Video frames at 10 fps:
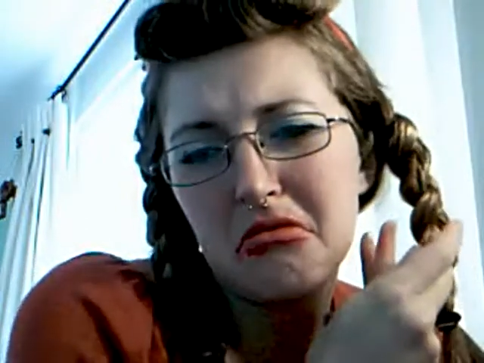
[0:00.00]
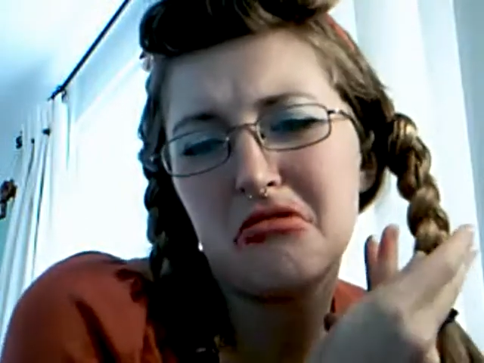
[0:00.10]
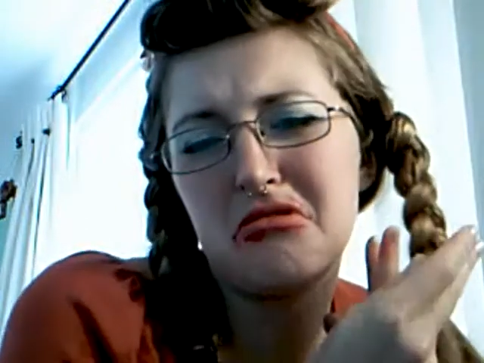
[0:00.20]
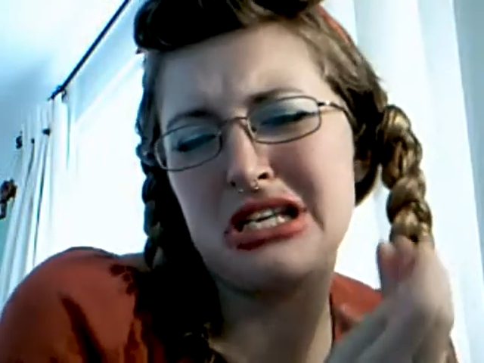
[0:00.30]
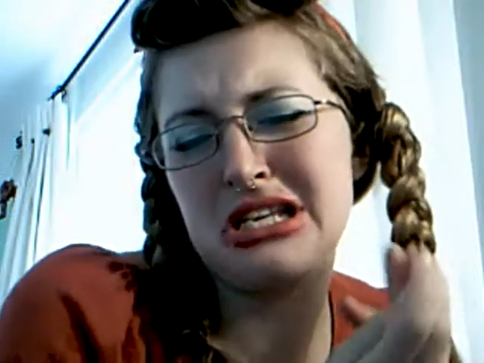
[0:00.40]

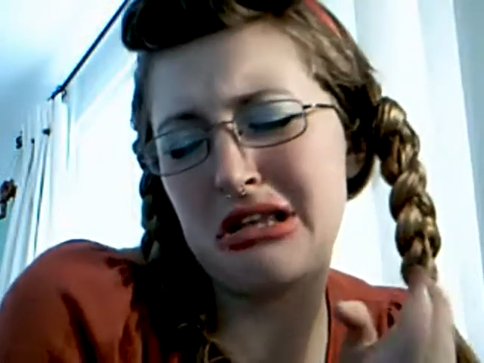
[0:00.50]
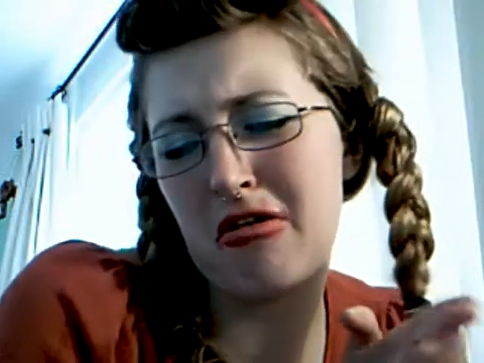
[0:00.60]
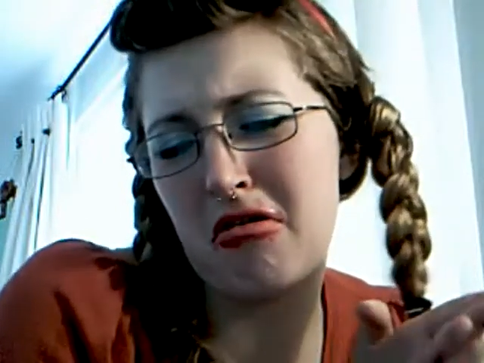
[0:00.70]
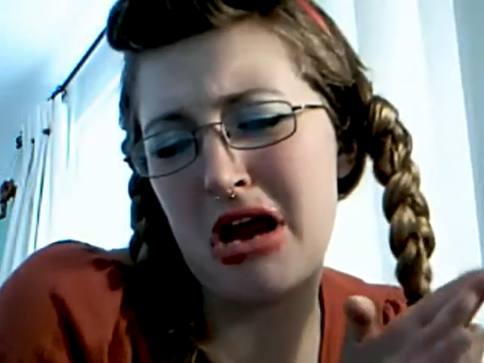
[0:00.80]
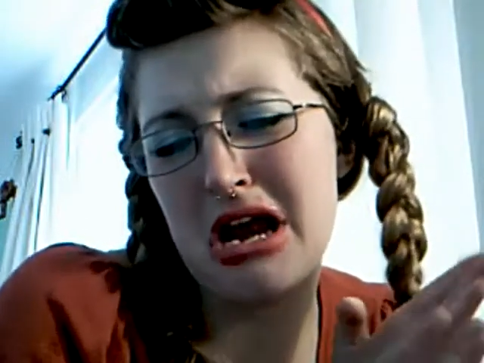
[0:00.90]
she's
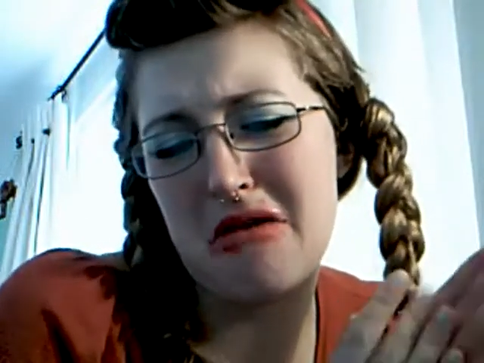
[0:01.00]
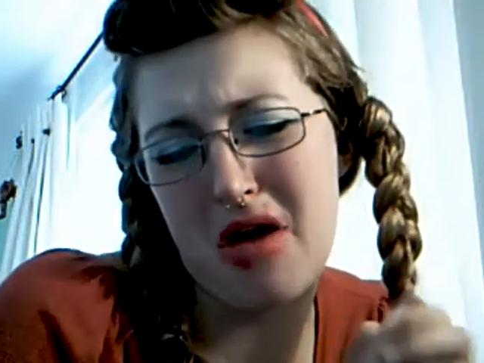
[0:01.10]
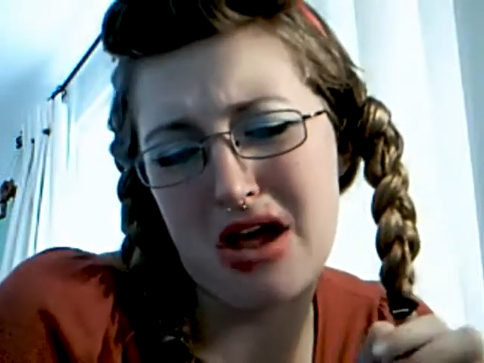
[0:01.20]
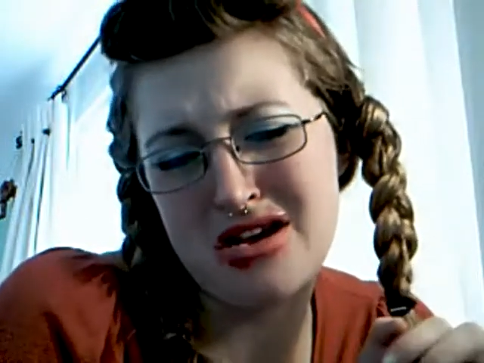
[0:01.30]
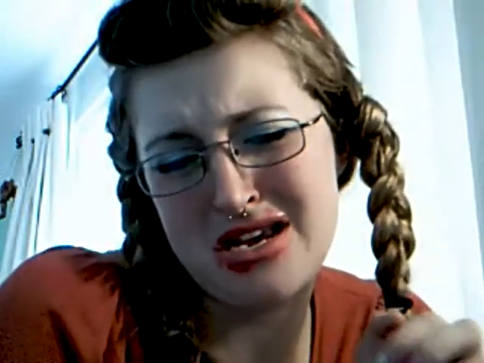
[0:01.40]
gone
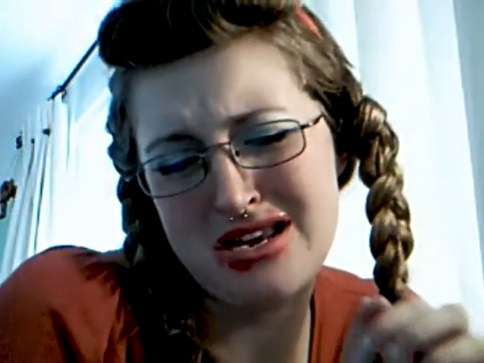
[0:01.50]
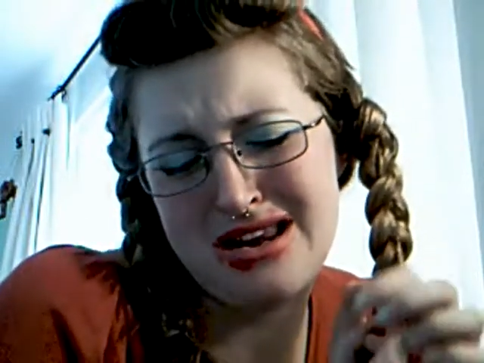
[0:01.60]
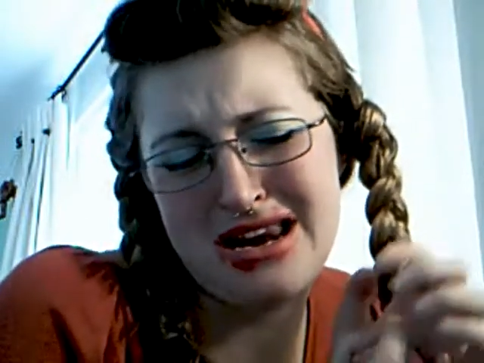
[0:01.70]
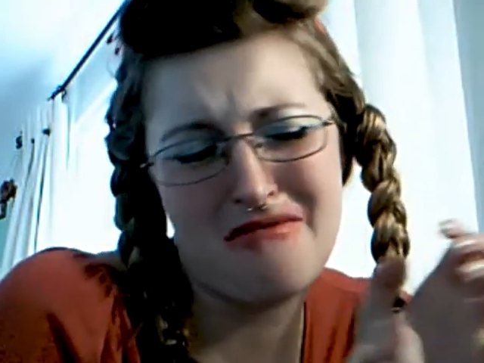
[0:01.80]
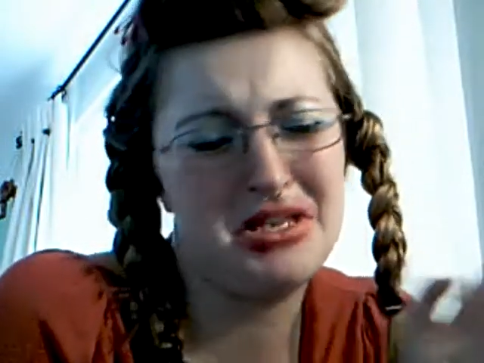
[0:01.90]
anyway. She did
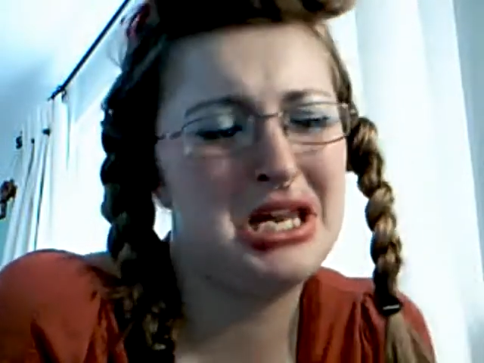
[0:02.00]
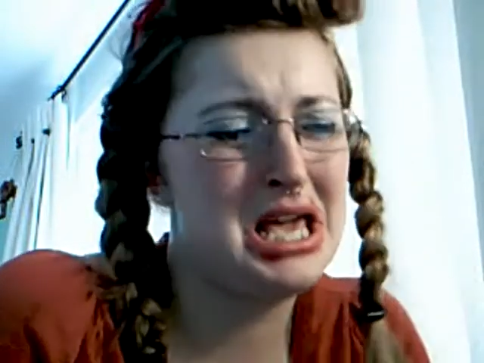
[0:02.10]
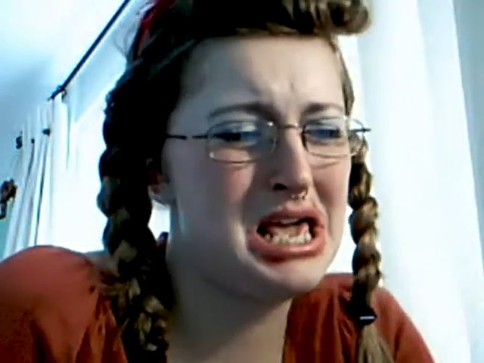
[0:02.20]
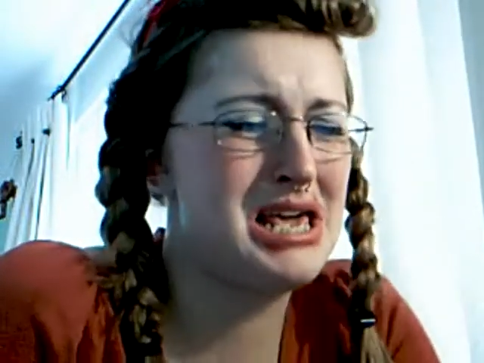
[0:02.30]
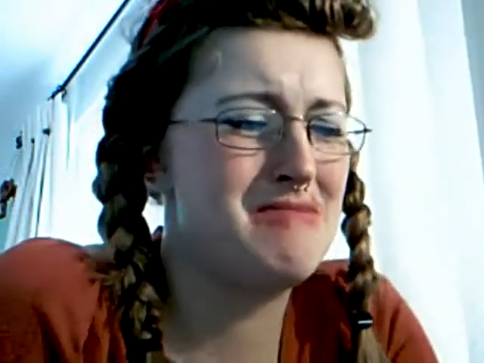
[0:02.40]
not even
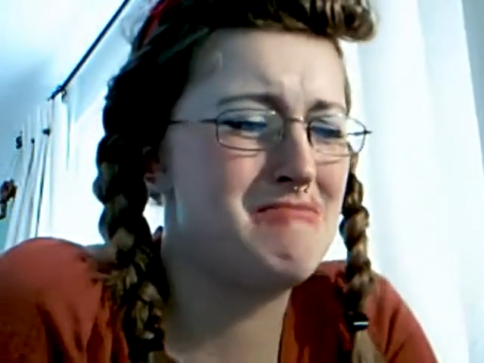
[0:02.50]
hear